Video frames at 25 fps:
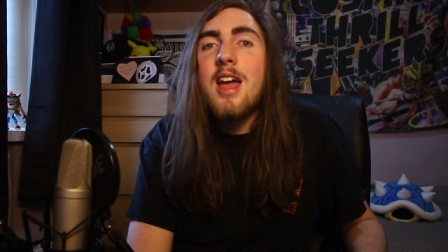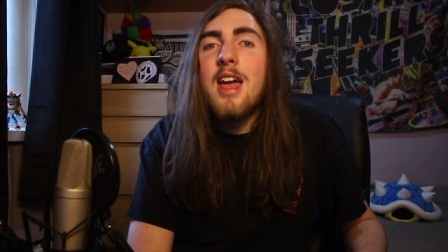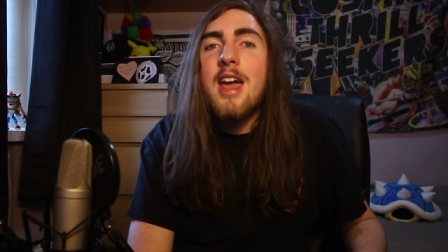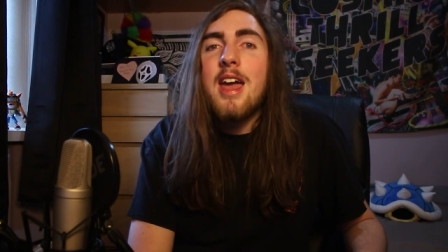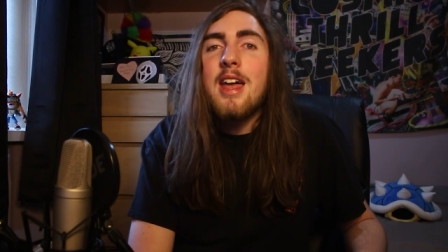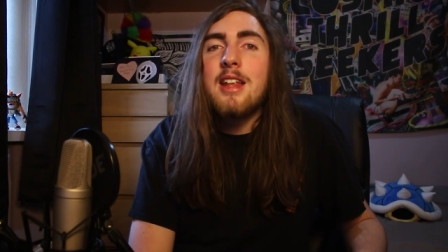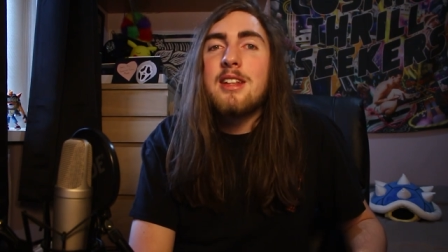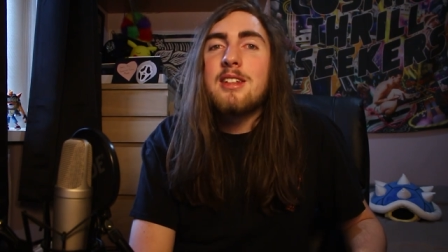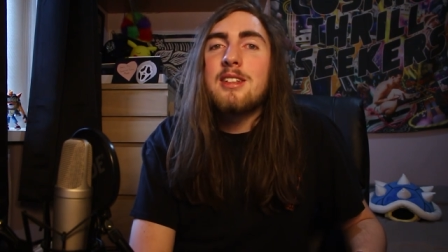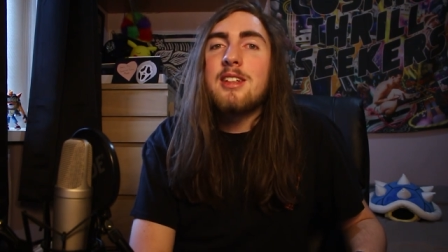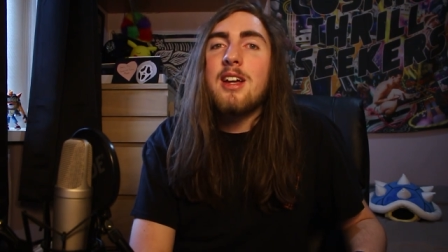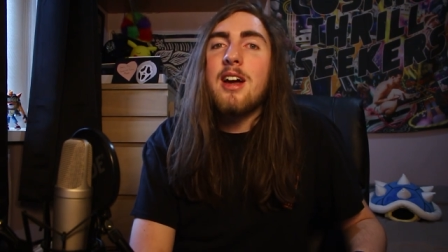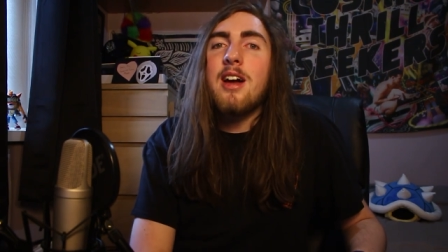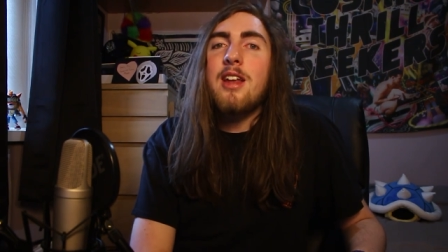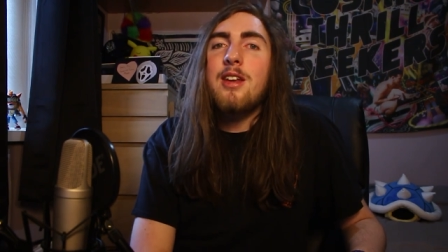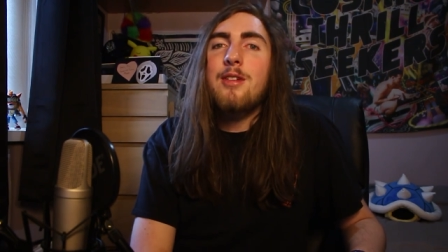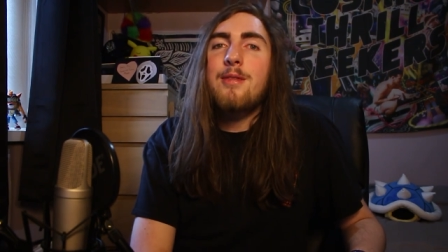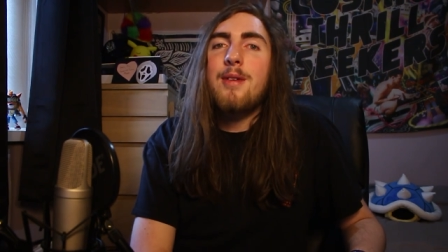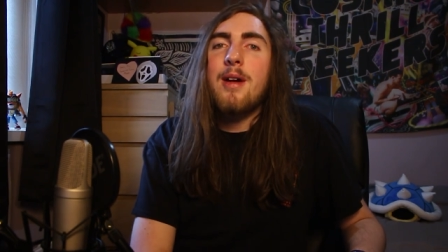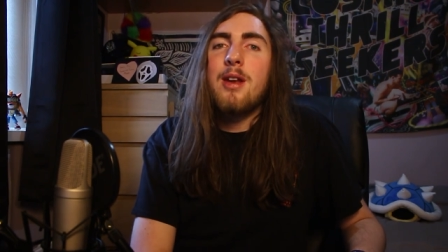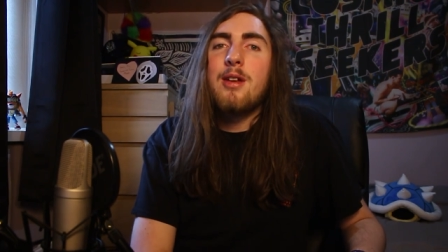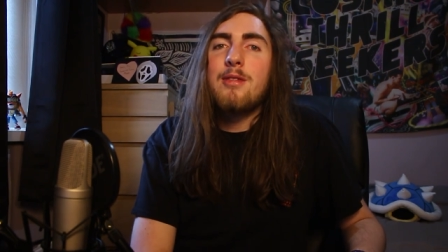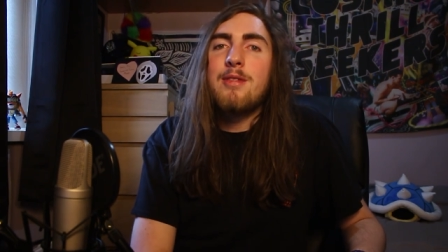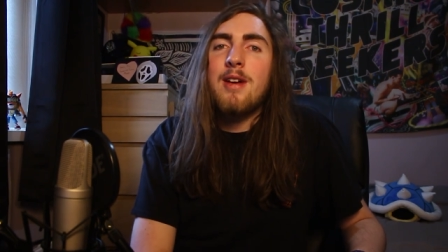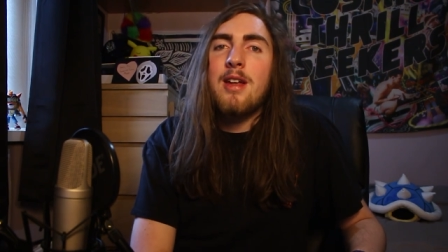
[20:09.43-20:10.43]
It's kind of
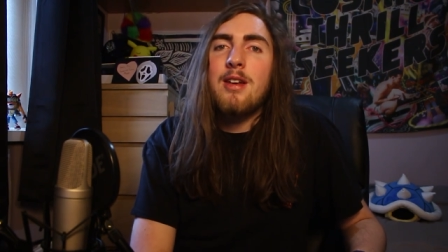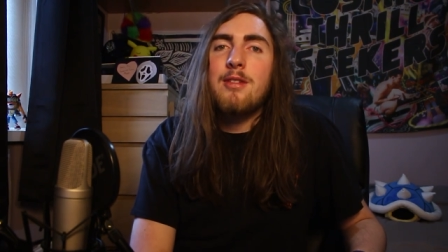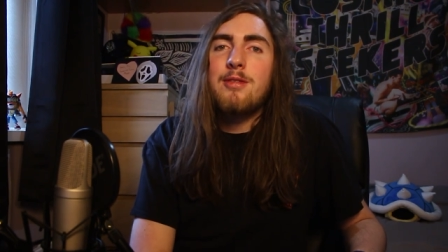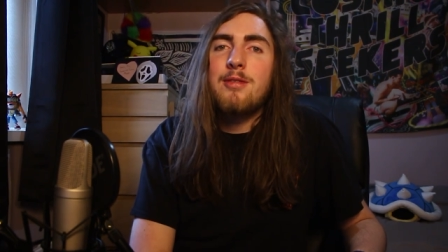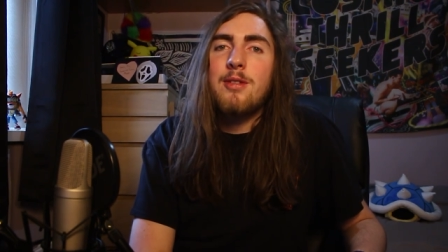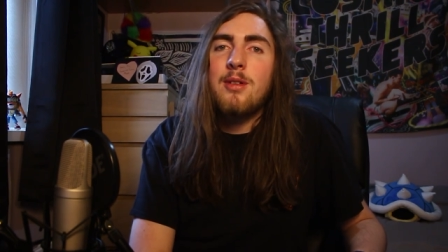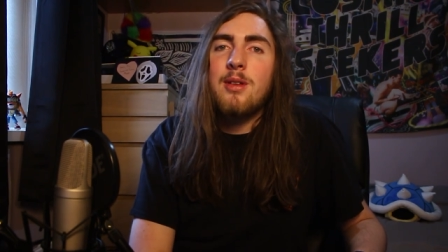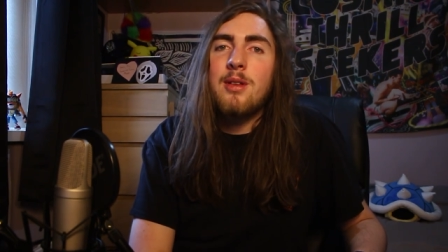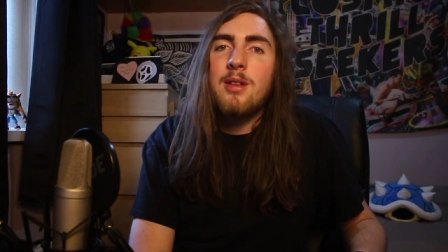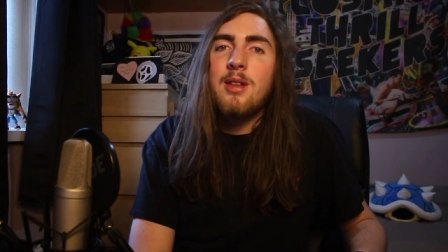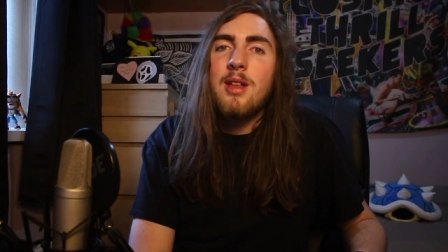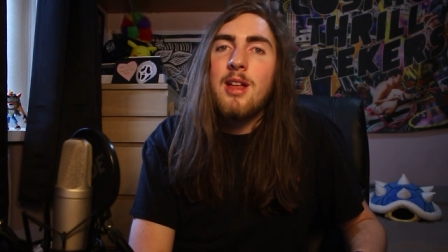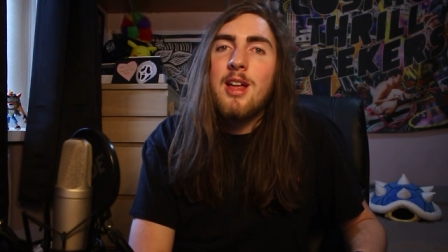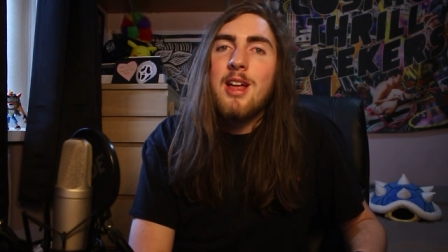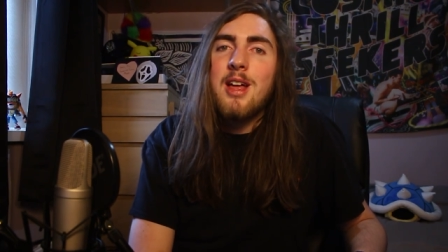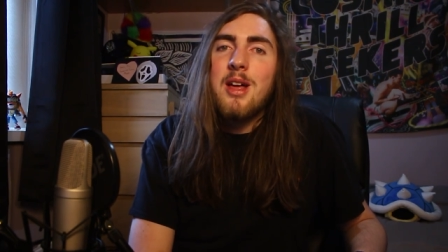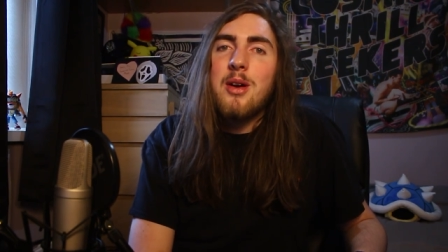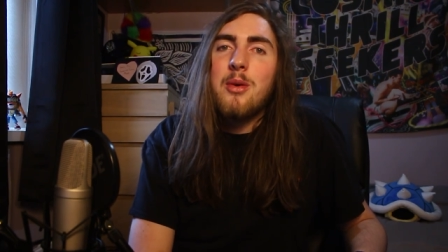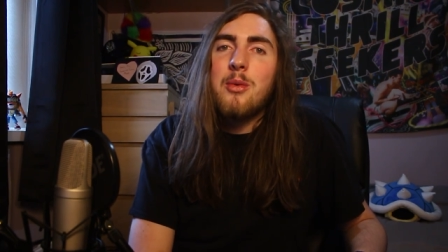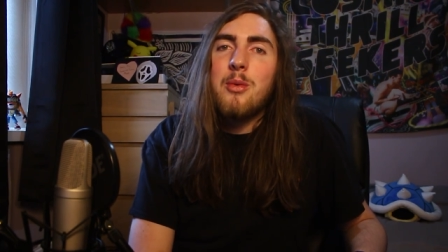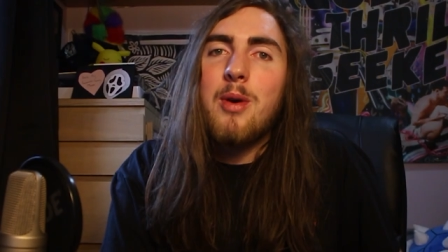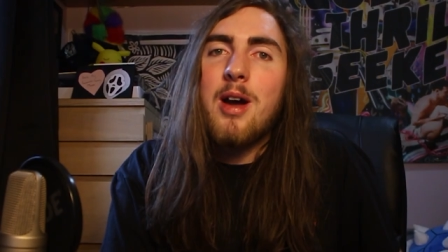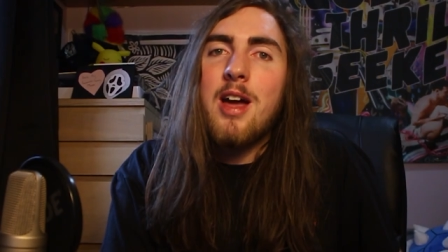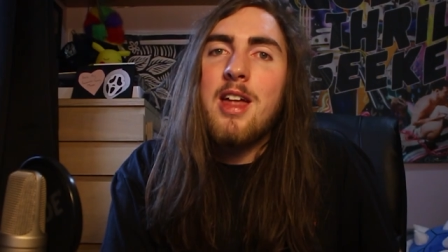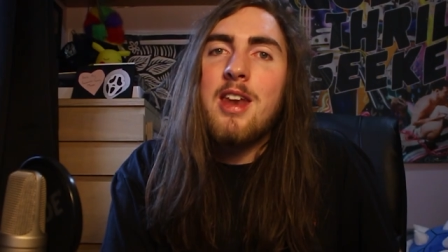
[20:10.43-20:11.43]
uneventful
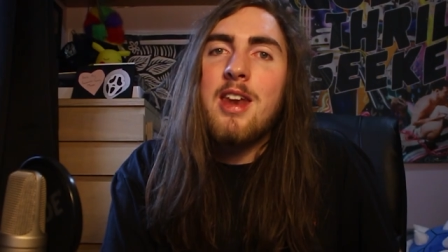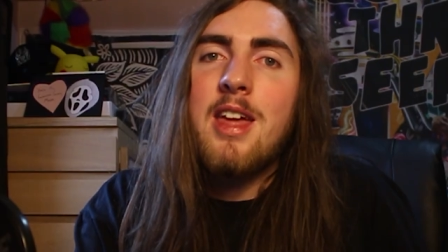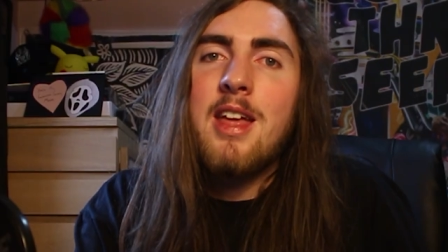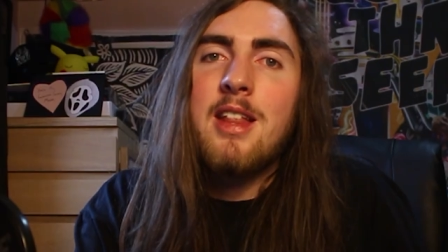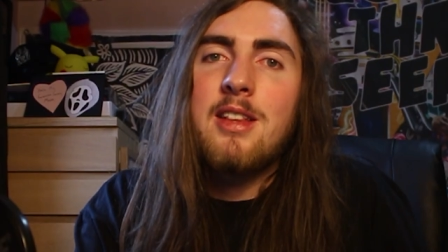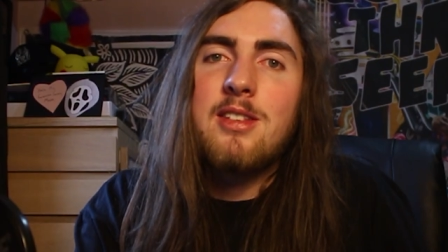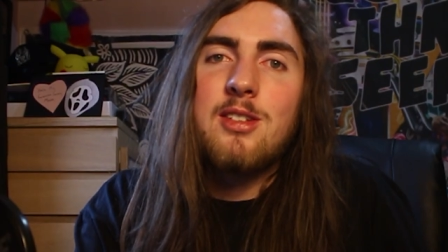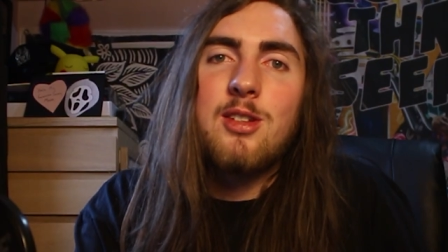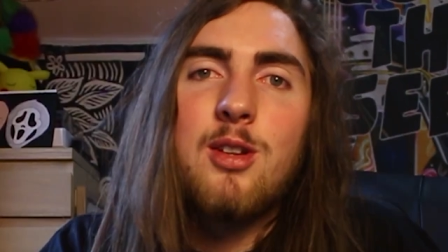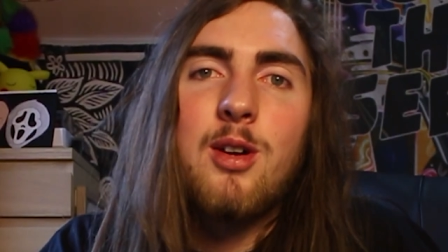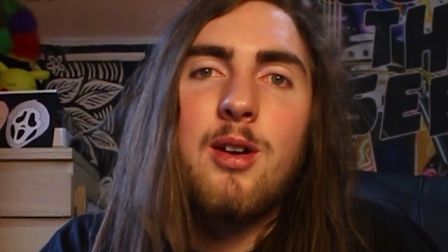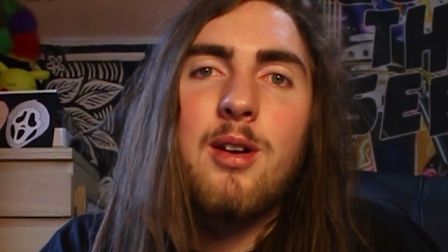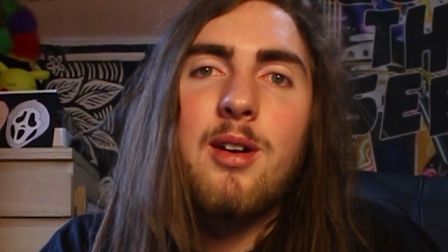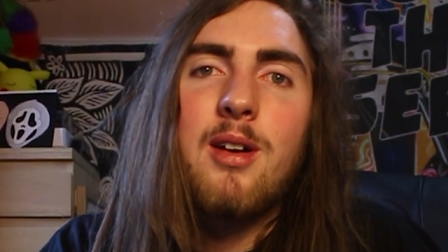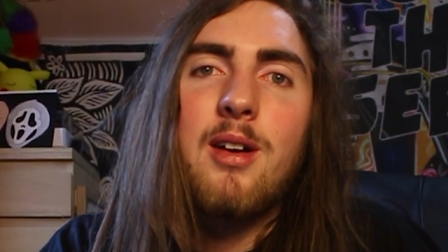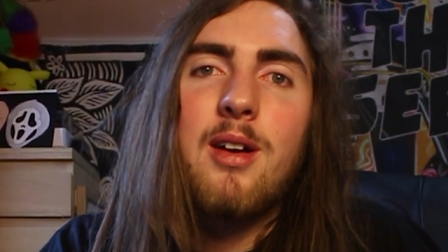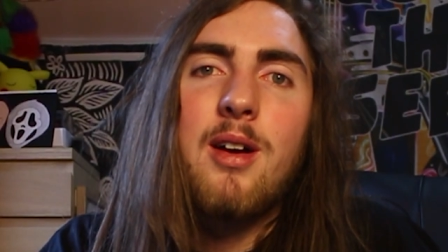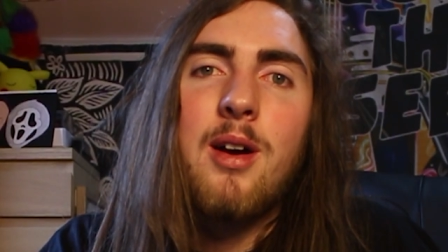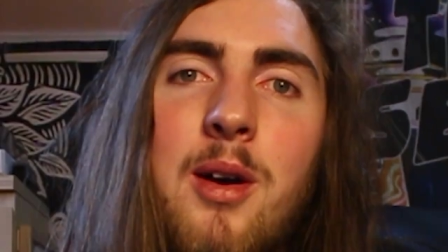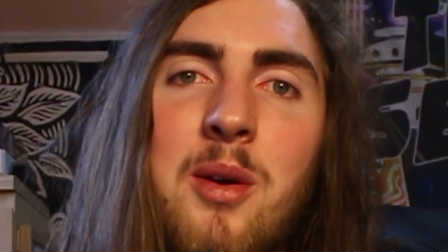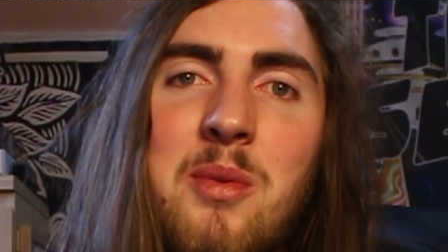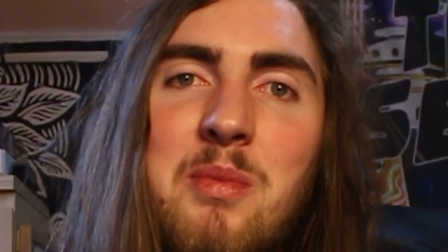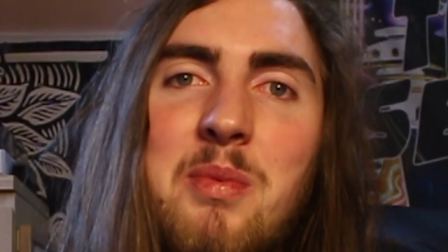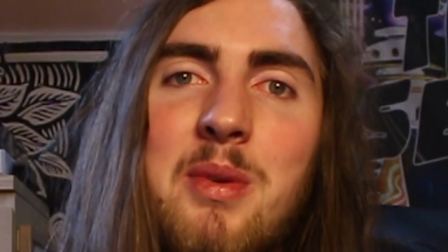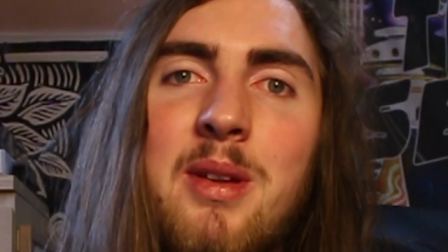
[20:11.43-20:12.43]
when it's not
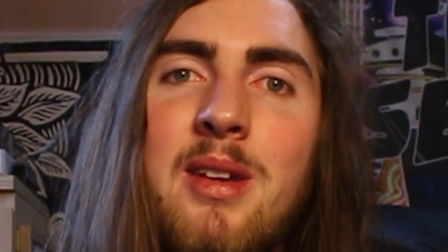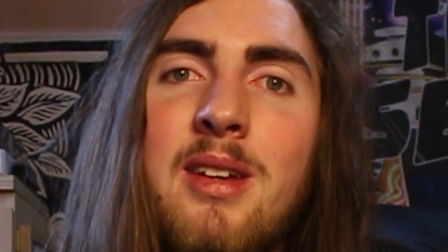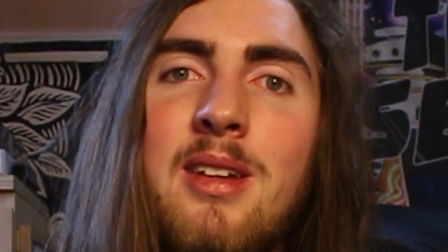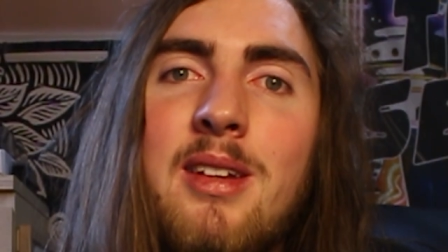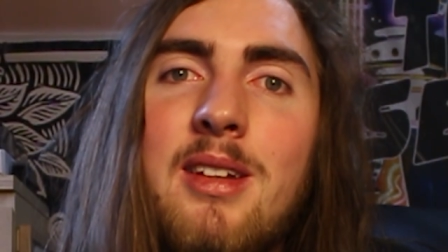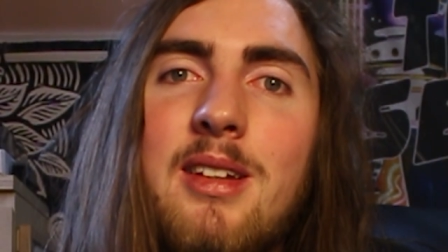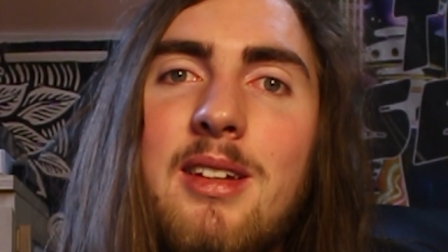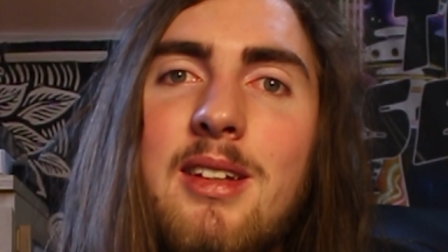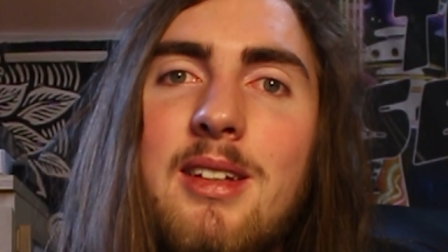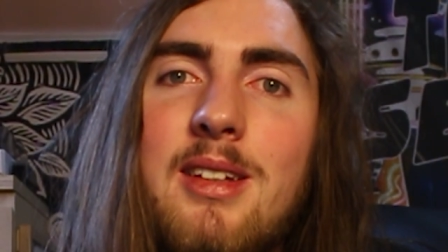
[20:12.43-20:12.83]
open.